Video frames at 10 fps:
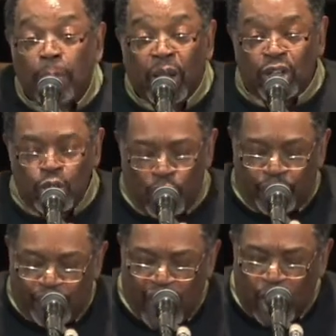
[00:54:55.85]
but you
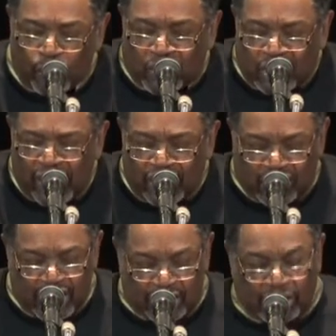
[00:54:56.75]
are fellow
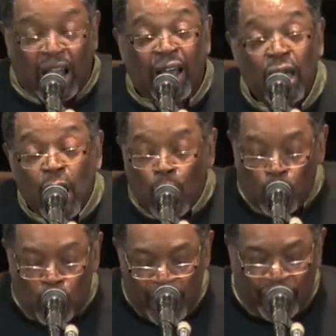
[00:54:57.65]
citizens
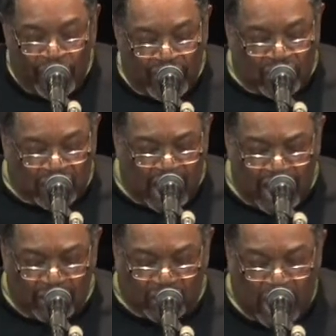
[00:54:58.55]
with the
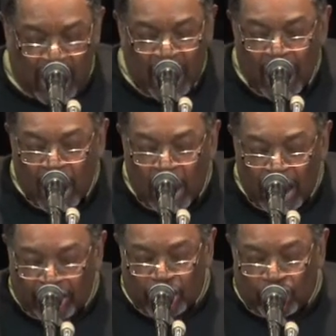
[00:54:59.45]
saints.
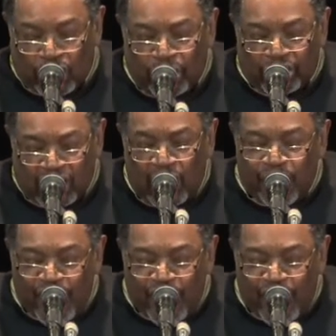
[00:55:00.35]
Let your church say,